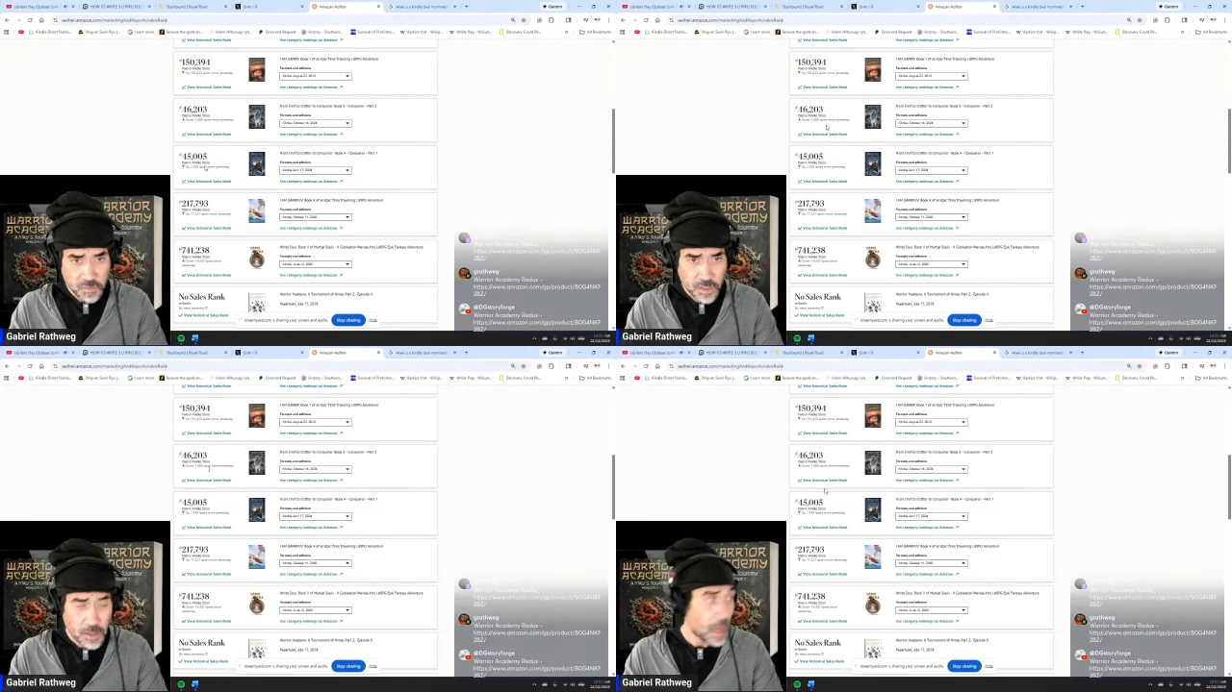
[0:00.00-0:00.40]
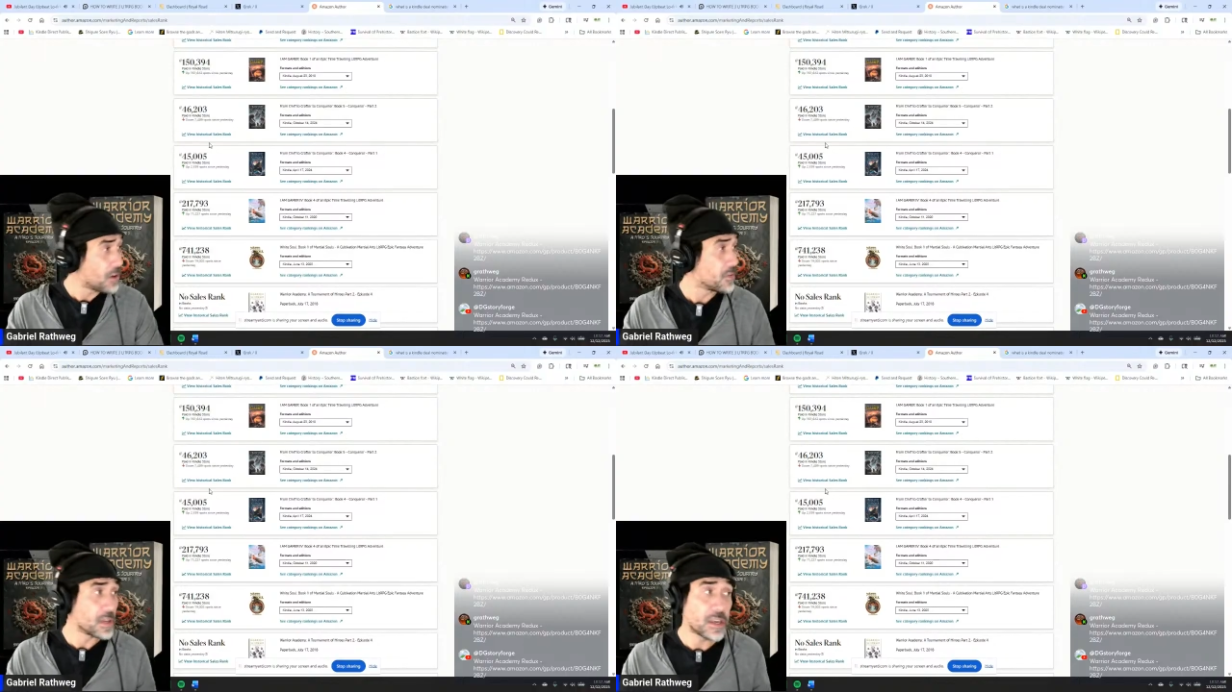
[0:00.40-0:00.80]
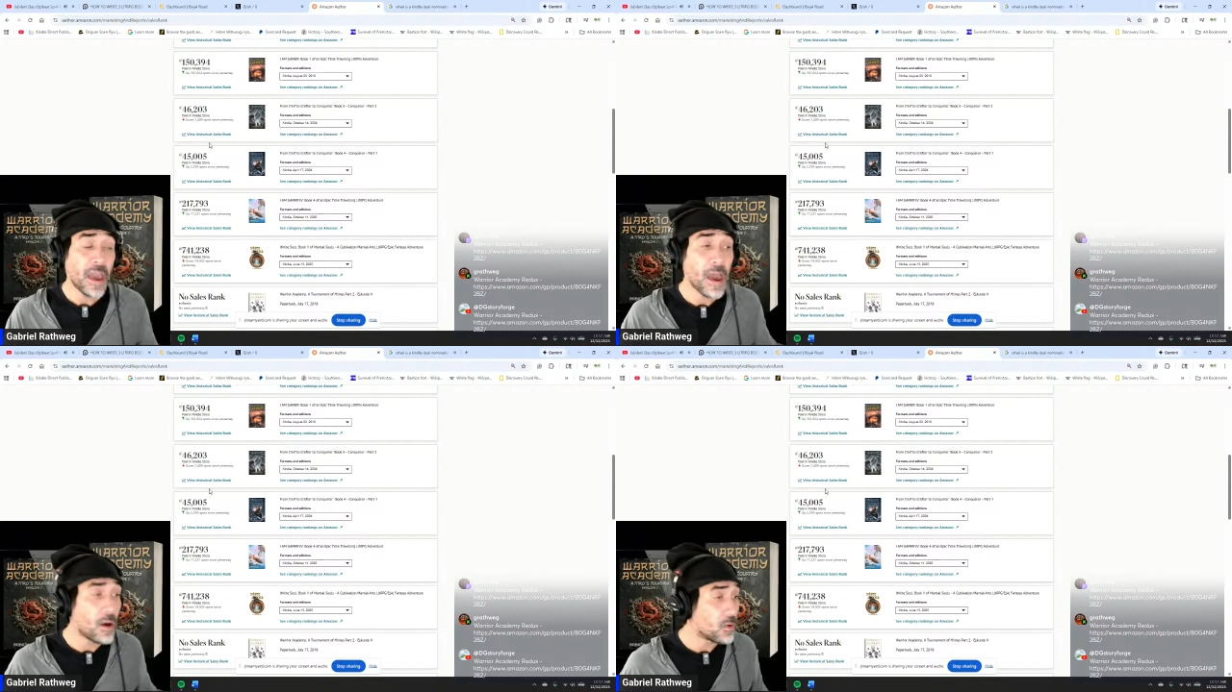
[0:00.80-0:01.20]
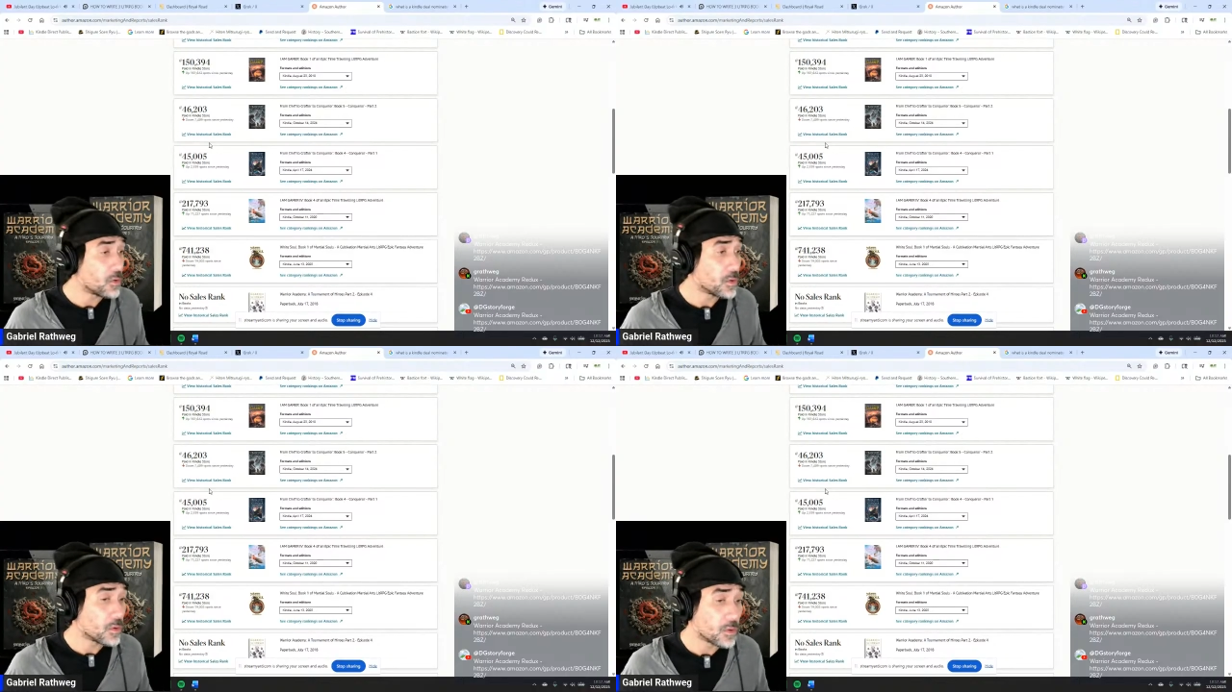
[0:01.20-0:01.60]
I don't even count
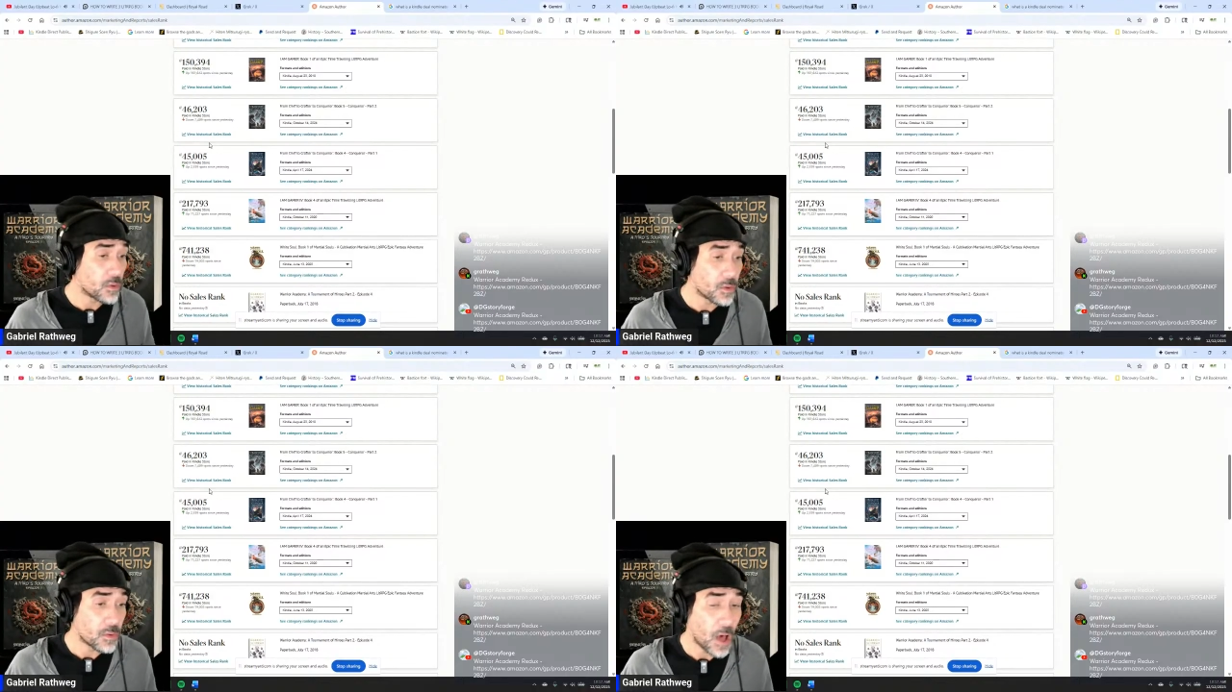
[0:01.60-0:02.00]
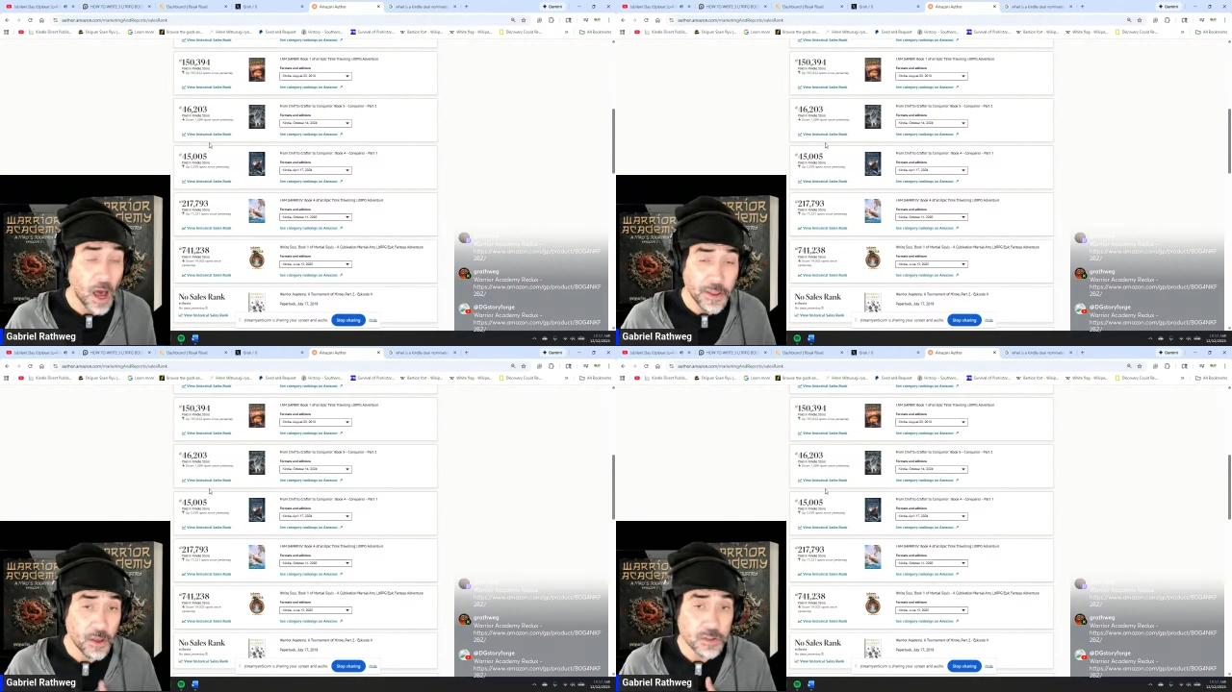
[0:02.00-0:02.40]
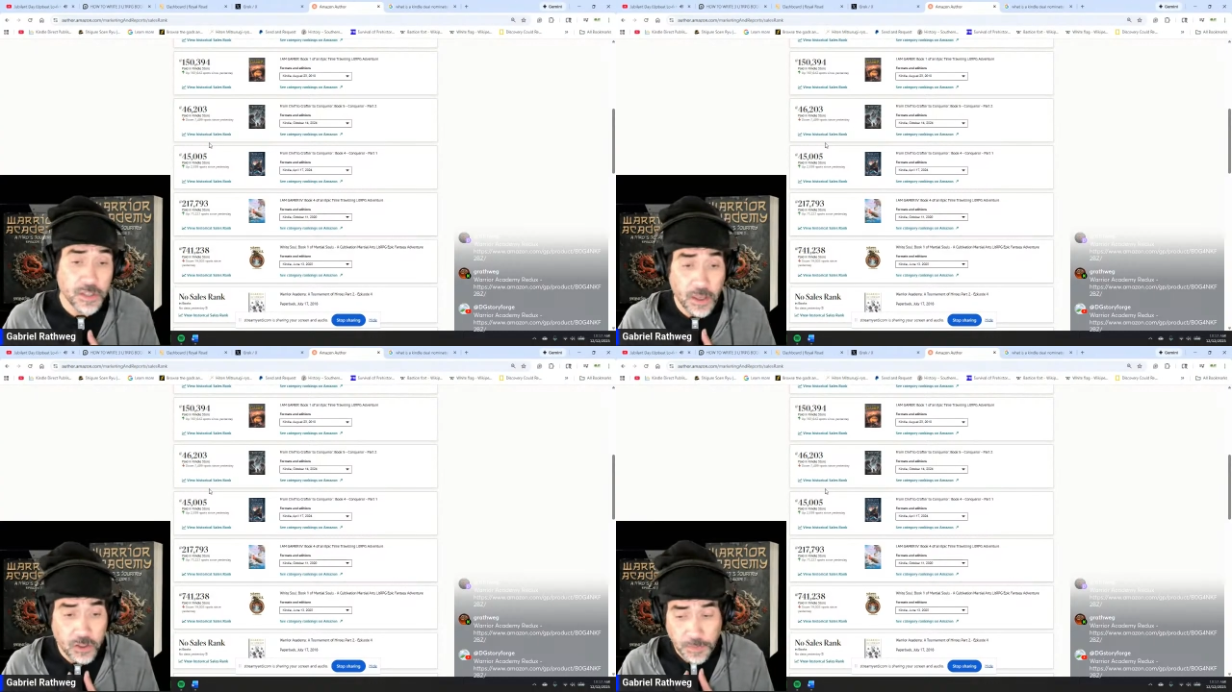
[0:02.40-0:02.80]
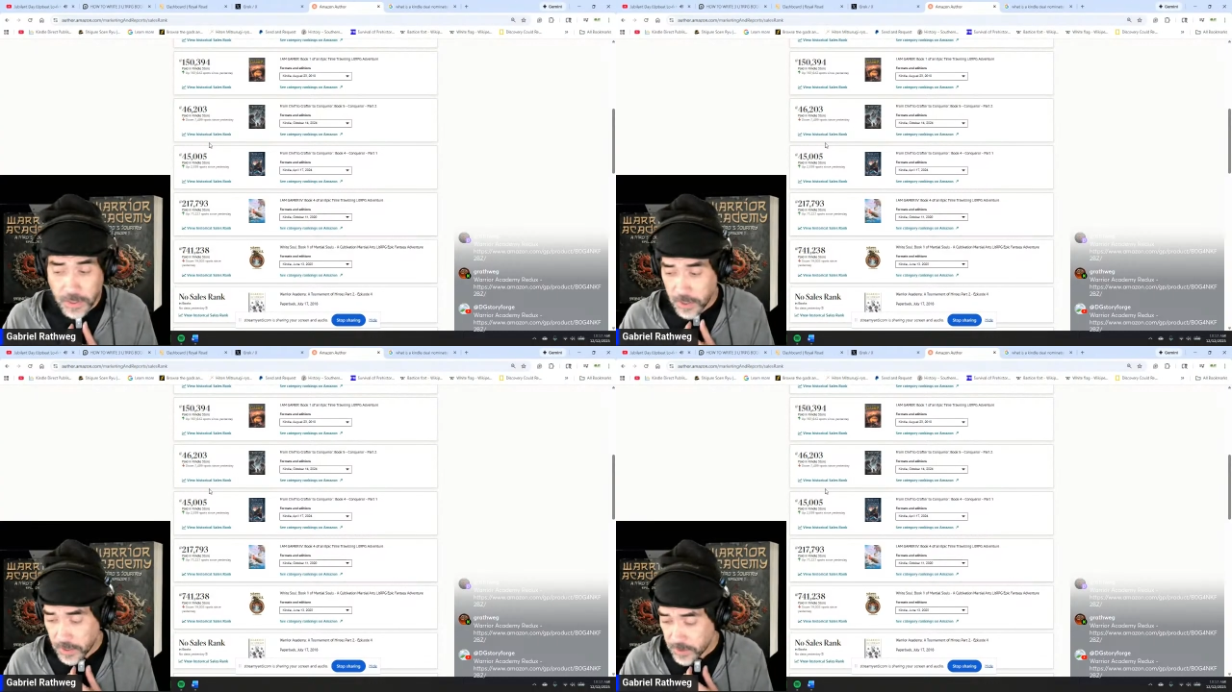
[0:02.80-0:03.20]
audio sales
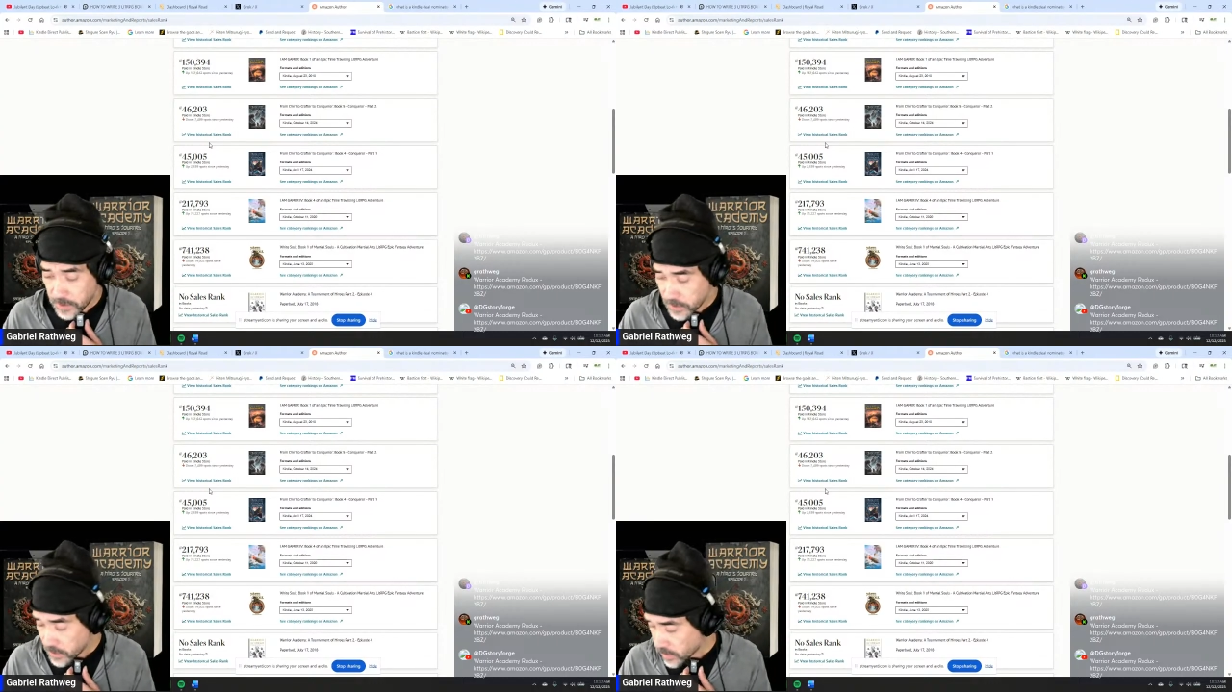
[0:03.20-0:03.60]
because